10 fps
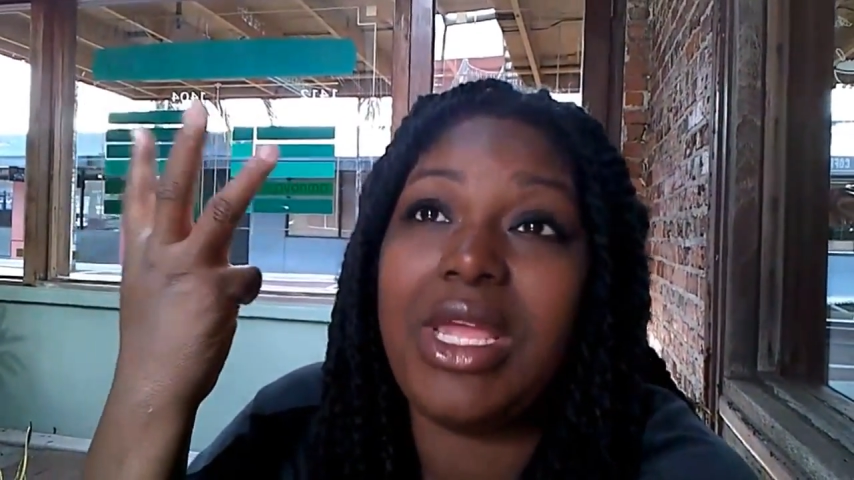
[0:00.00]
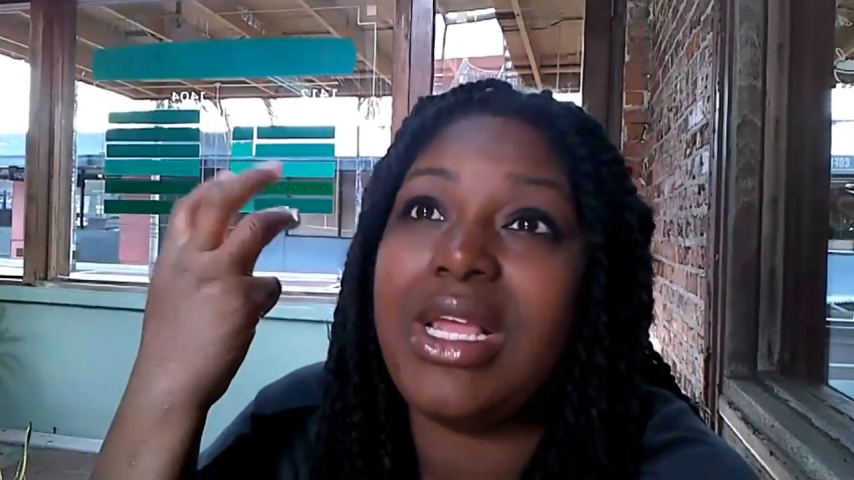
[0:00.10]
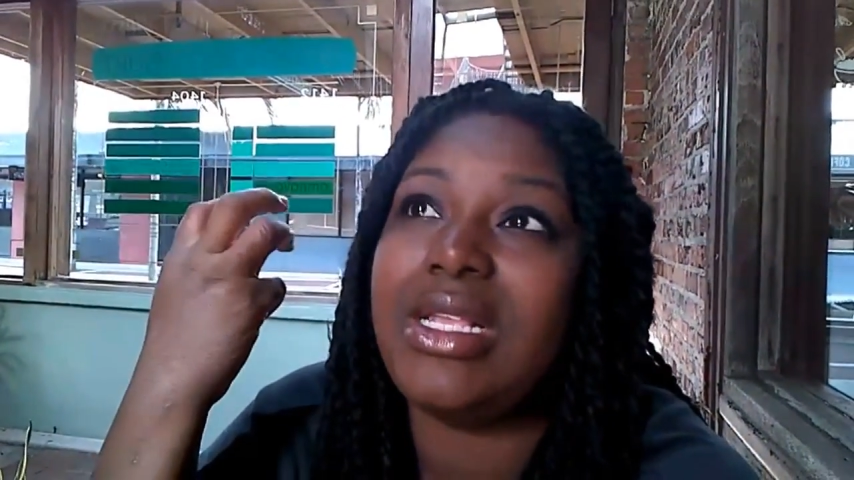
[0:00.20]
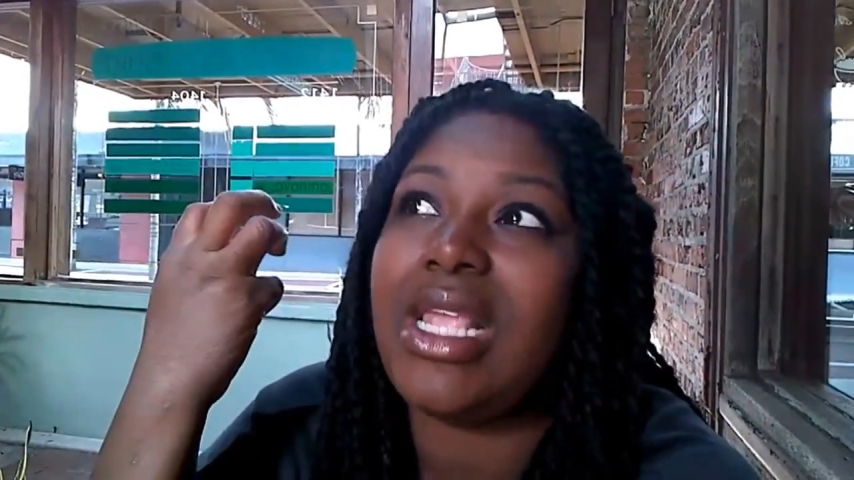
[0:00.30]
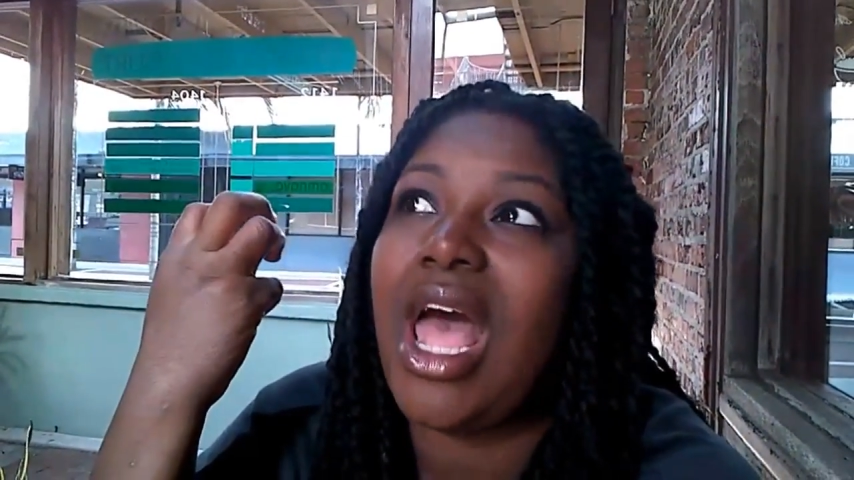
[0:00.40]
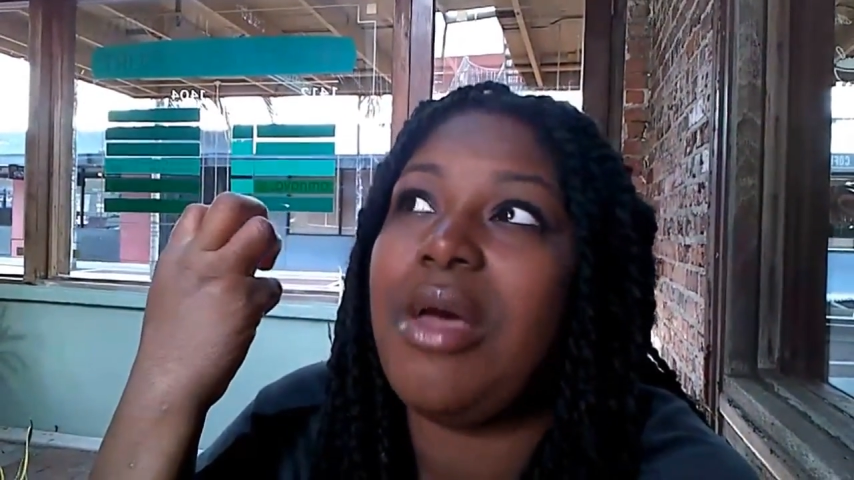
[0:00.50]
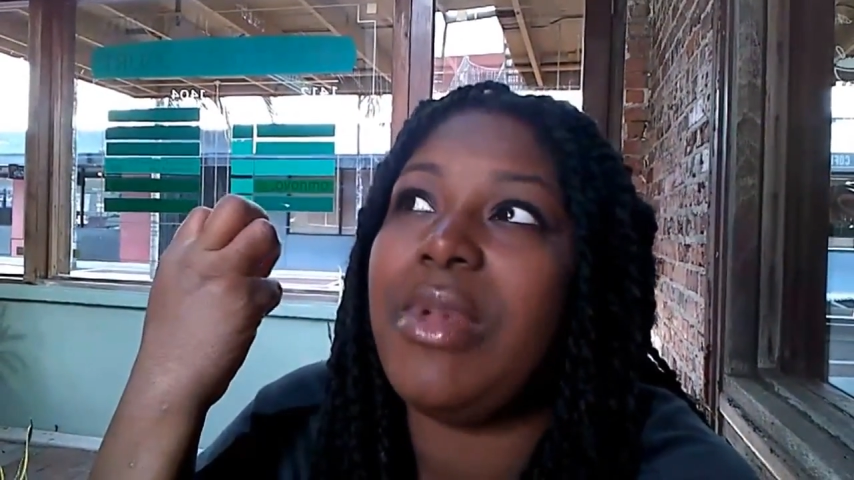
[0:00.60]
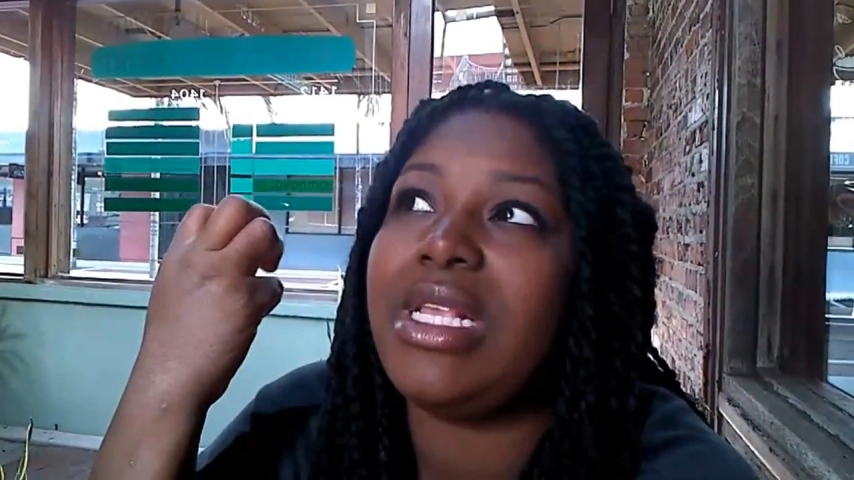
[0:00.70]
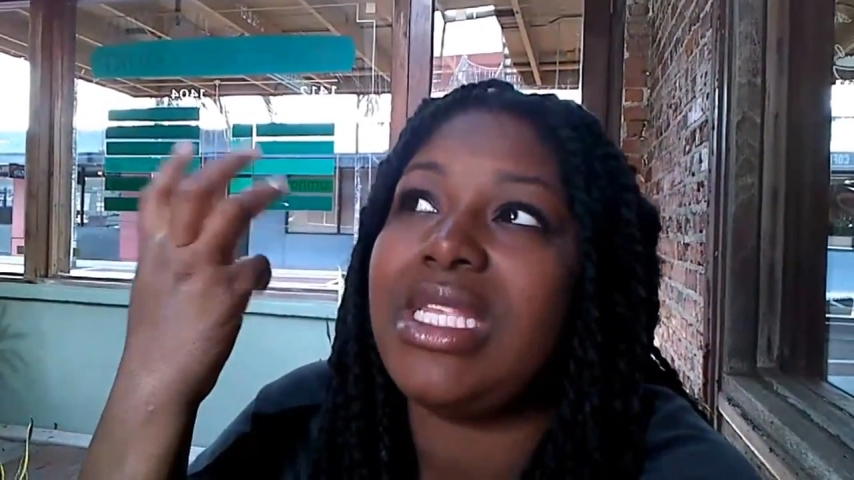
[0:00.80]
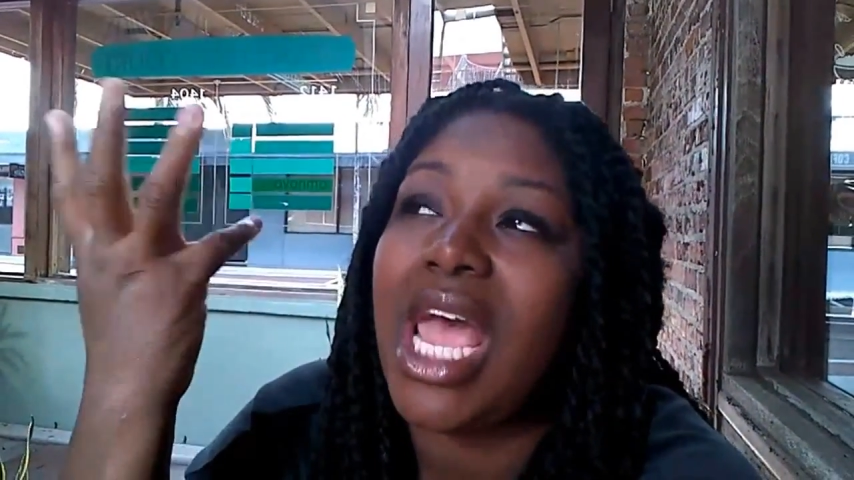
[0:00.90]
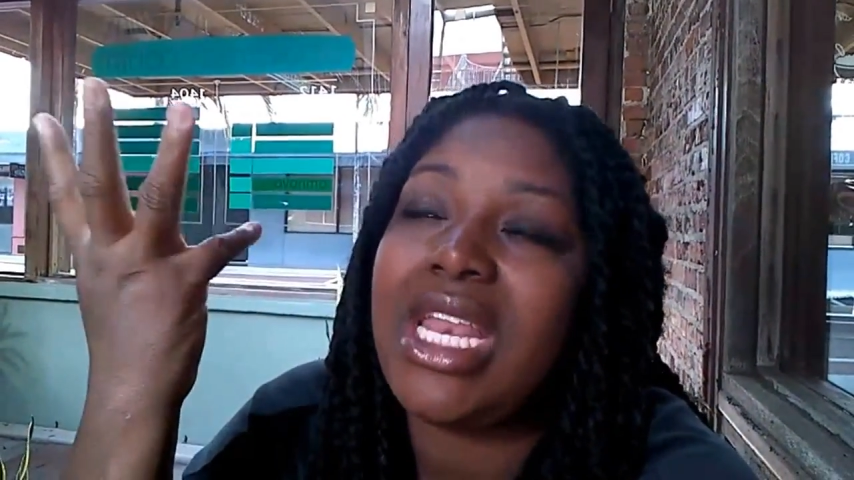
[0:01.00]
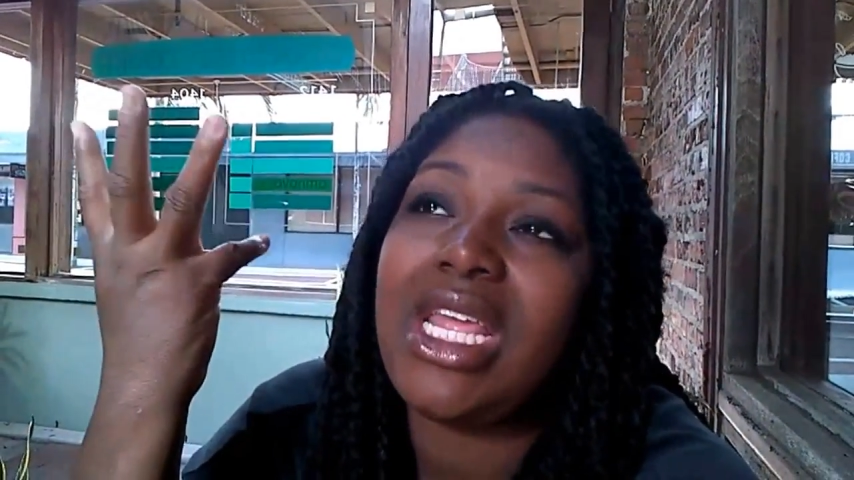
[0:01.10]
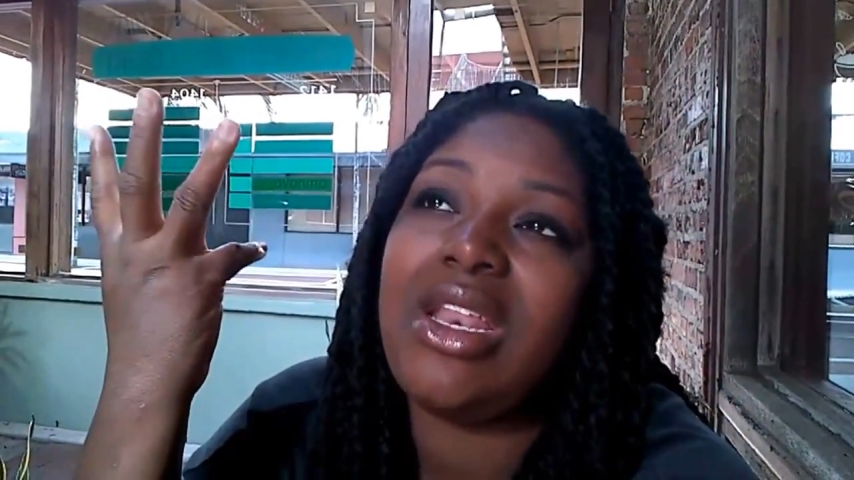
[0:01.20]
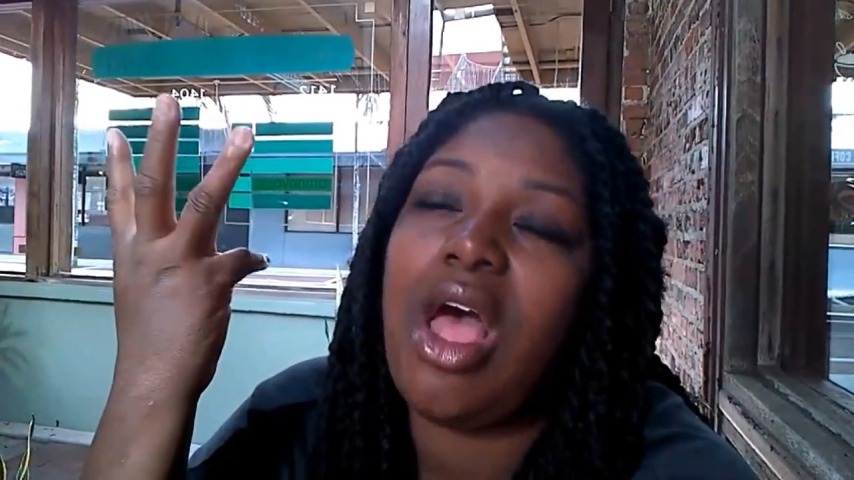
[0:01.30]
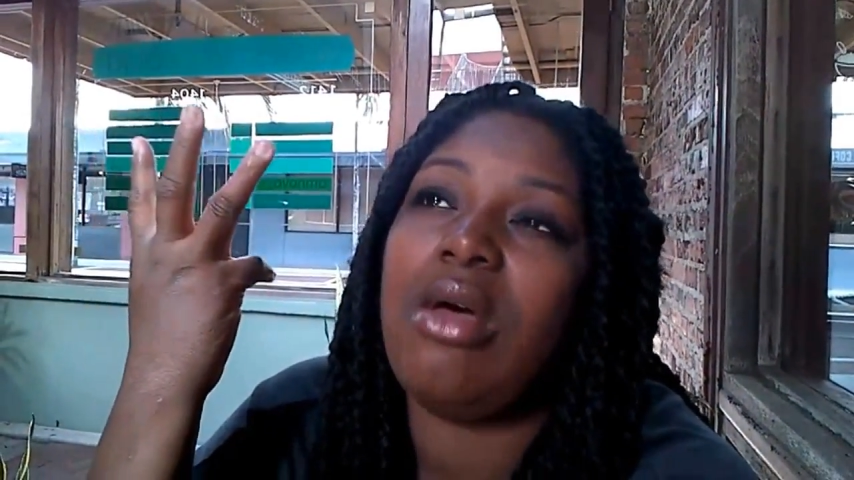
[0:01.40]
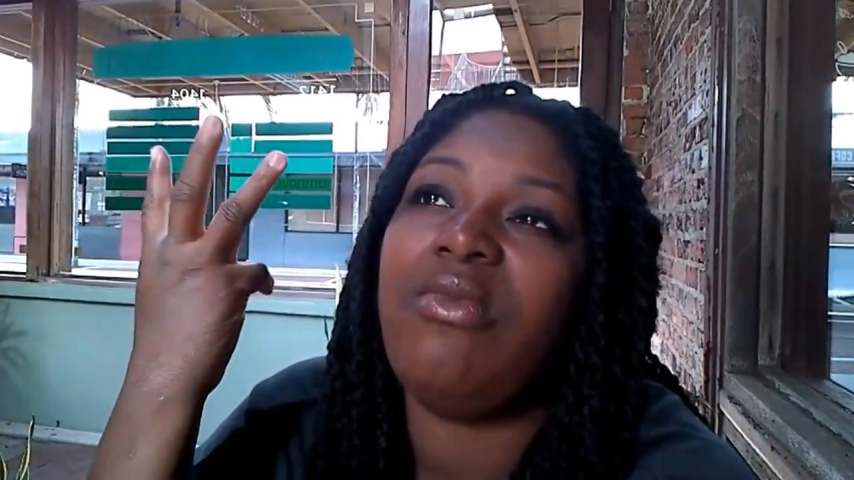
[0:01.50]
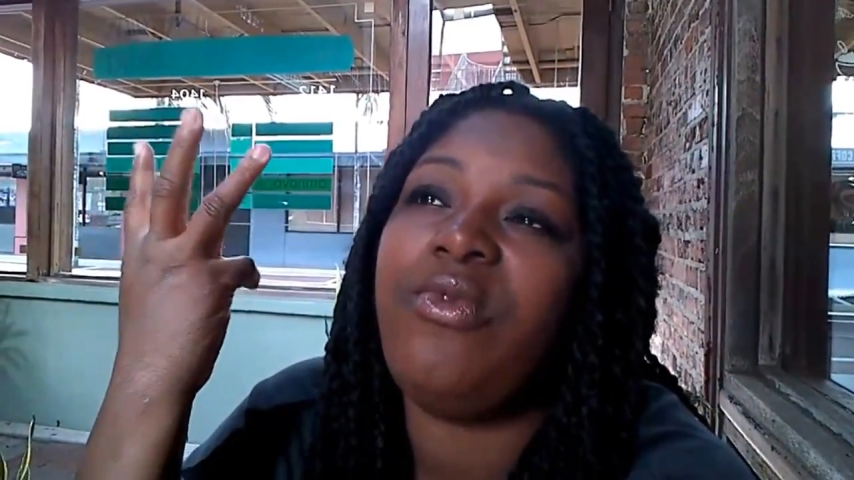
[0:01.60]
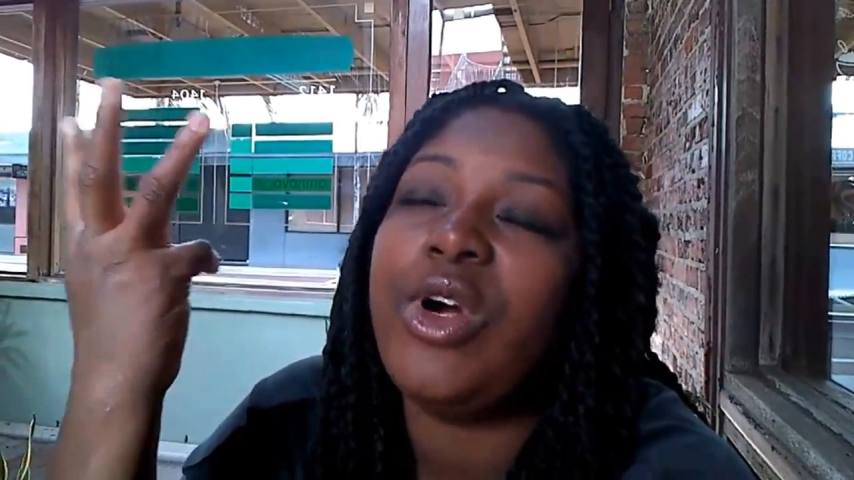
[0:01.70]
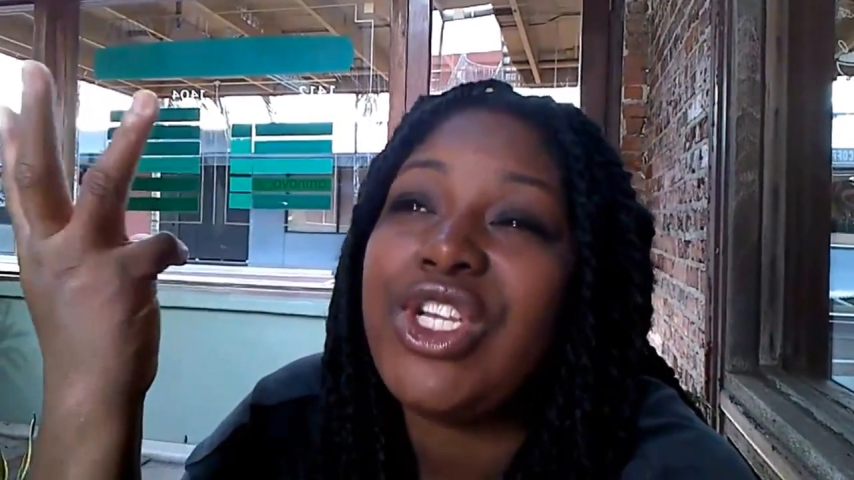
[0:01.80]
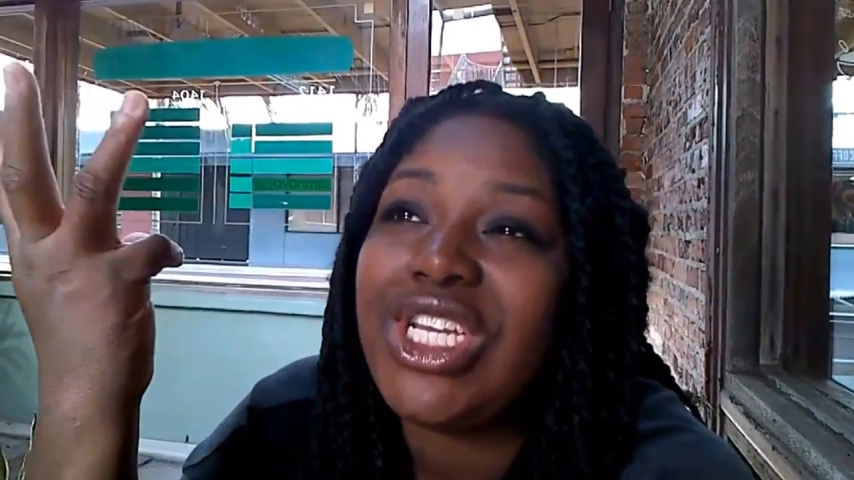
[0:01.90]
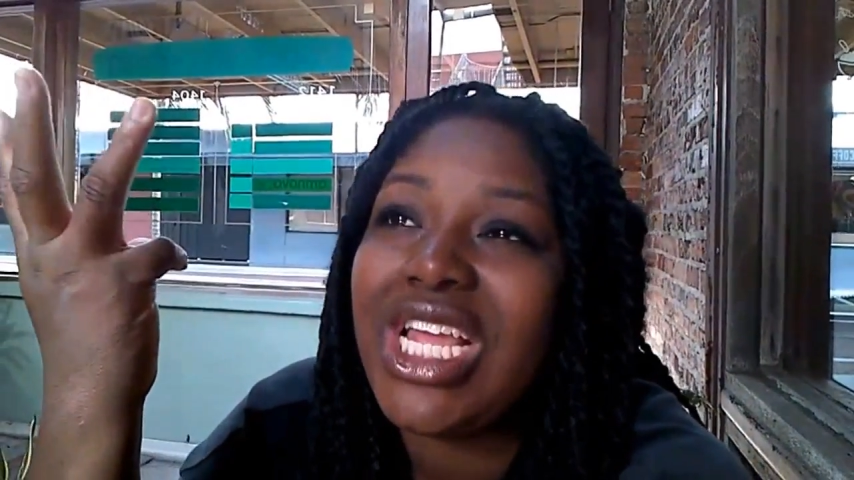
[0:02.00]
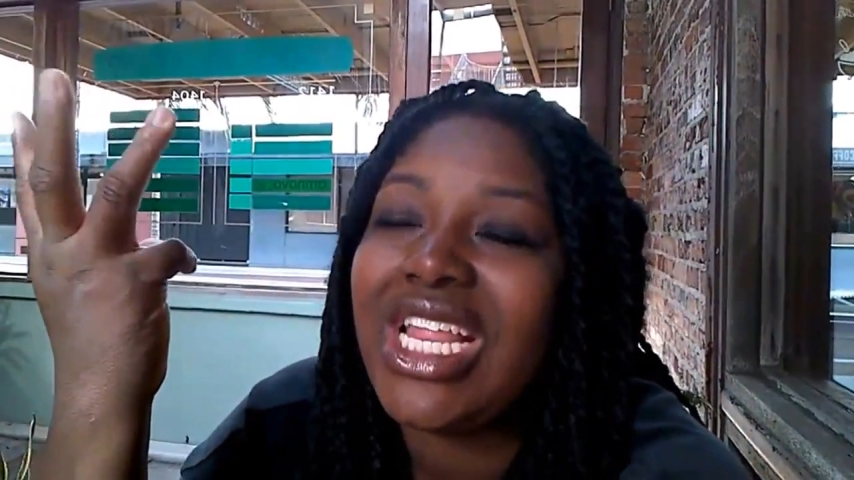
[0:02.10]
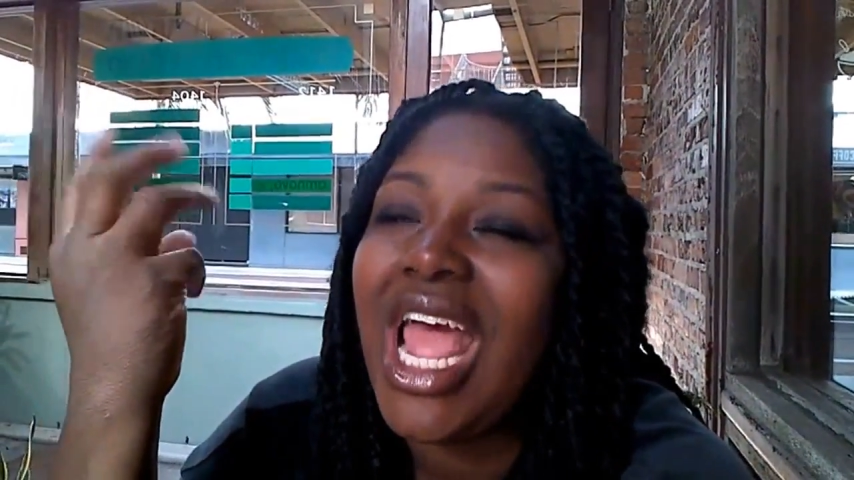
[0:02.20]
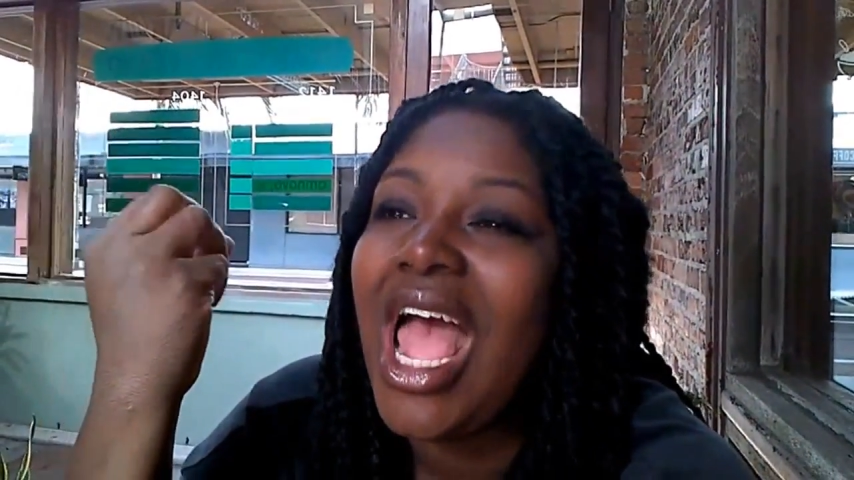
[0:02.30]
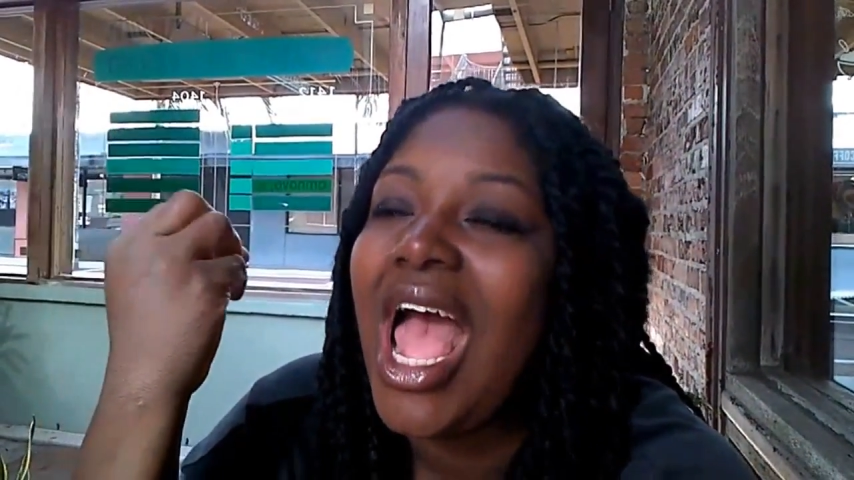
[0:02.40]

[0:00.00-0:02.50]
is I'm excited, I'm fortunate,